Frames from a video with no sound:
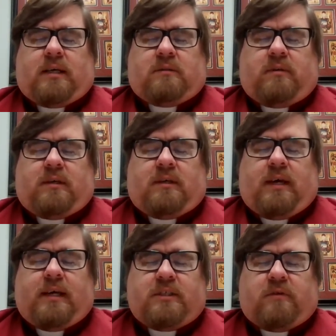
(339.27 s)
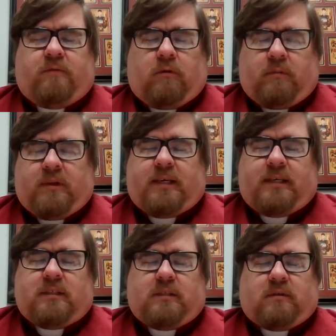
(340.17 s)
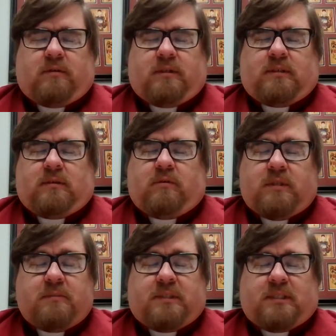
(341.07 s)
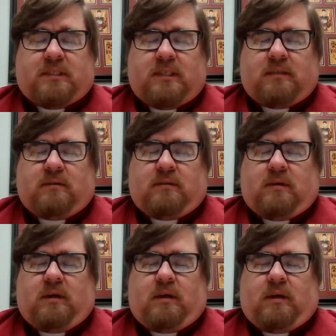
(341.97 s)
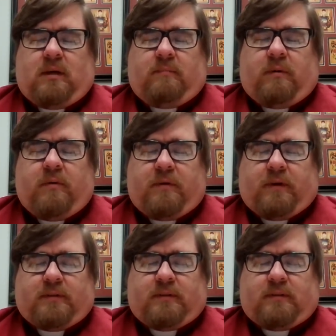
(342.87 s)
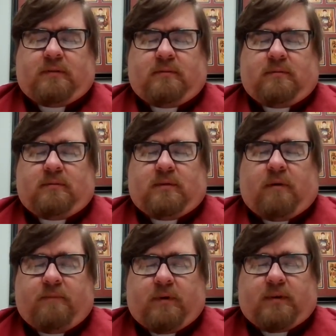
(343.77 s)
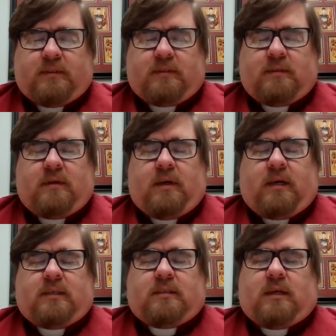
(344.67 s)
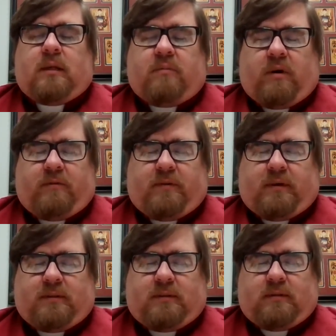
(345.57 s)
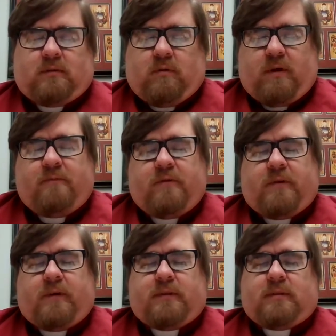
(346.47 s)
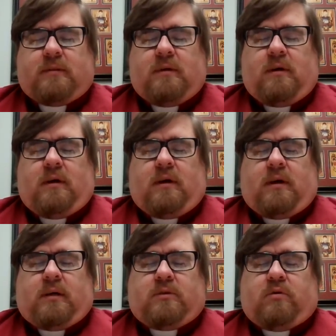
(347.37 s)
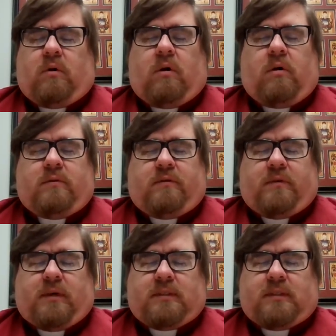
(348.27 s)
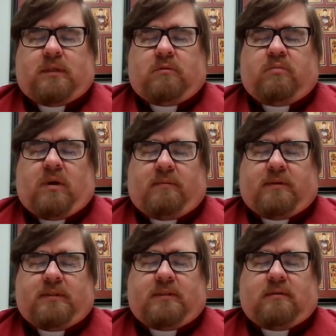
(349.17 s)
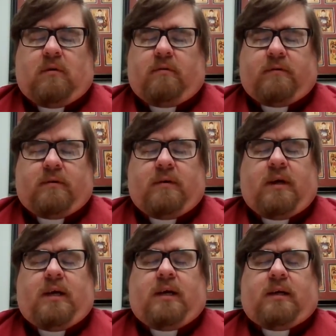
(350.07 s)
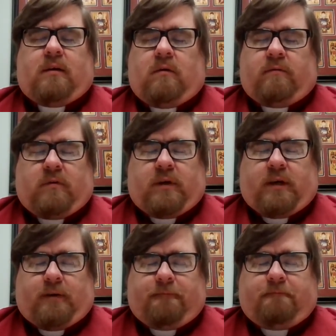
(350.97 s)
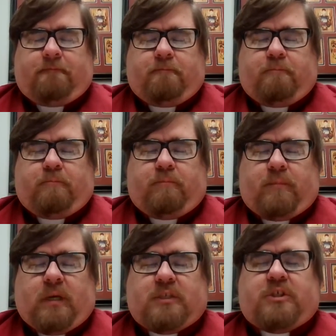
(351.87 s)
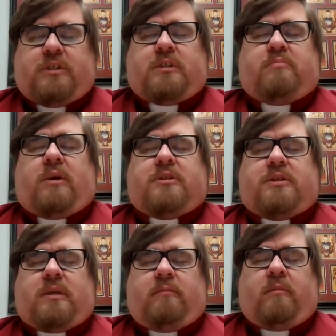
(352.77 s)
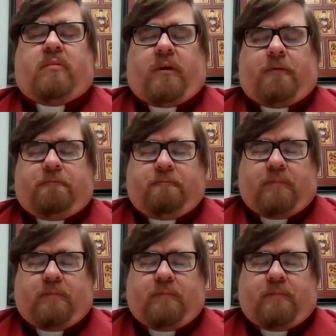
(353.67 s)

As we enter formally into the Christmas season, be with us, comfort us, celebrate with us, grieve with us, and do all the things that you promise over and over again. In Jesus' precious name we pray.